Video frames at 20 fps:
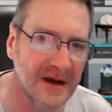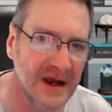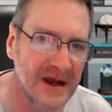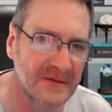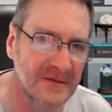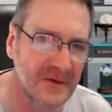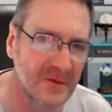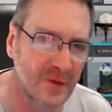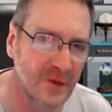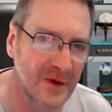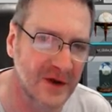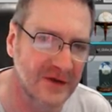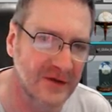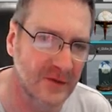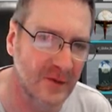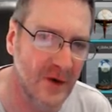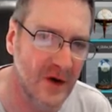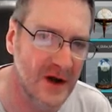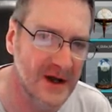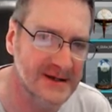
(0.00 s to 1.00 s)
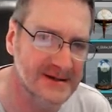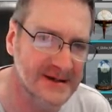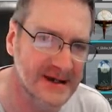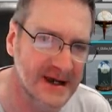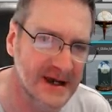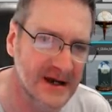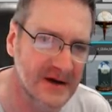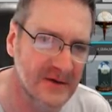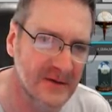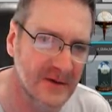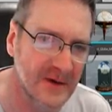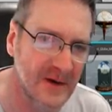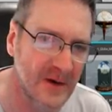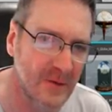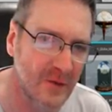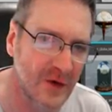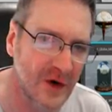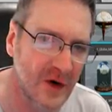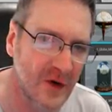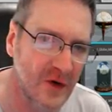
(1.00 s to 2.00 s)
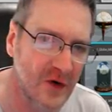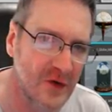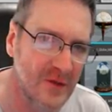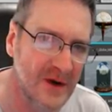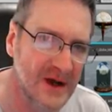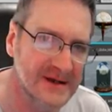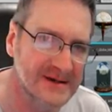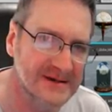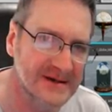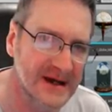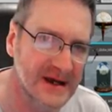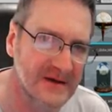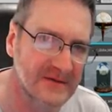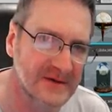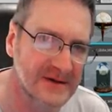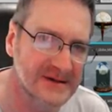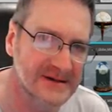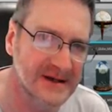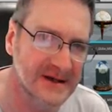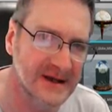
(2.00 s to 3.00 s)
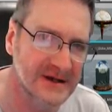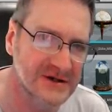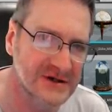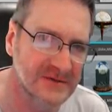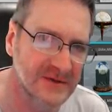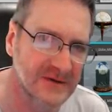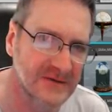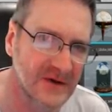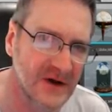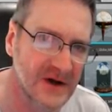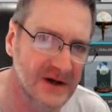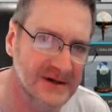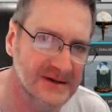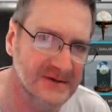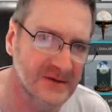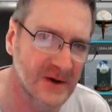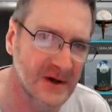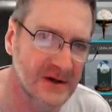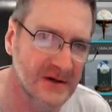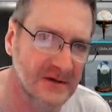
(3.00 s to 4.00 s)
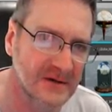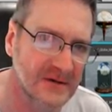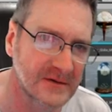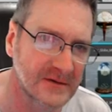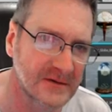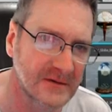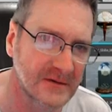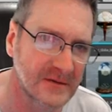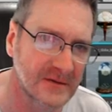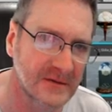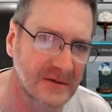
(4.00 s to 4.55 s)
And even width-wise here, we're almost even, so that should be fine as well.